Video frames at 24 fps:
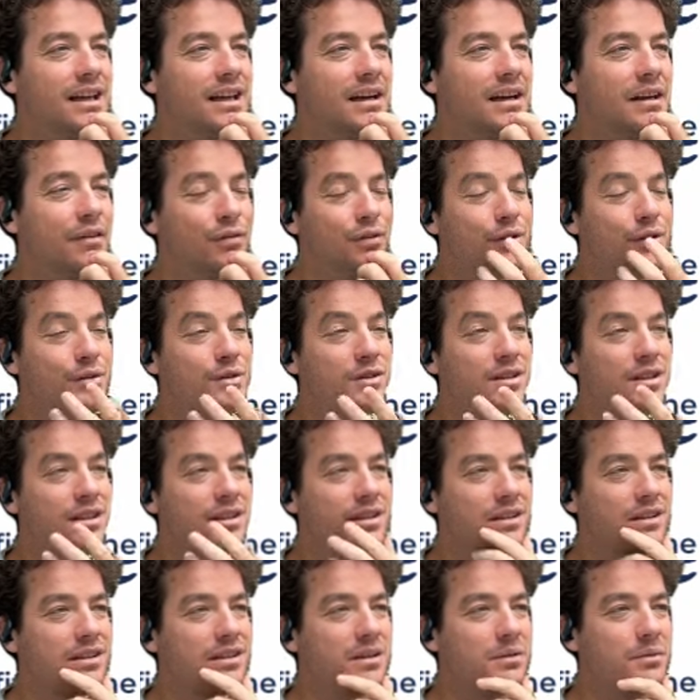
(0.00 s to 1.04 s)
if you
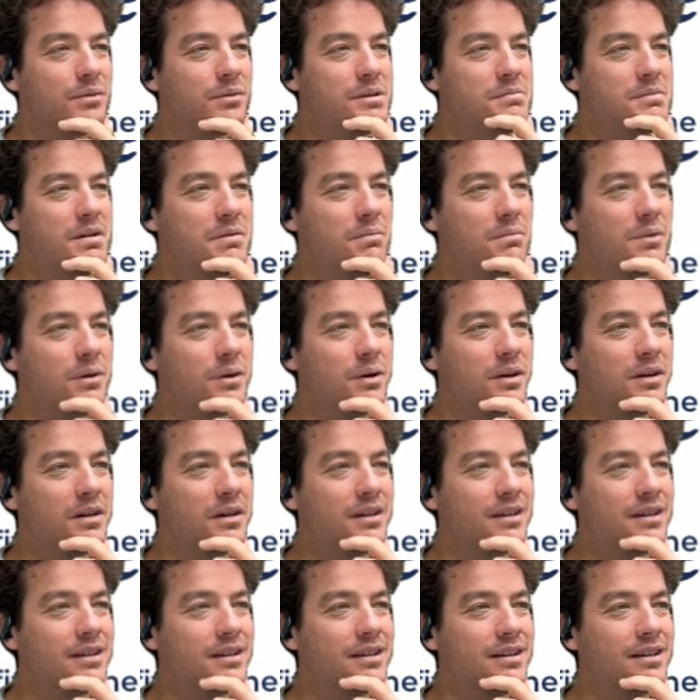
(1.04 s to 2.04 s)
still remember,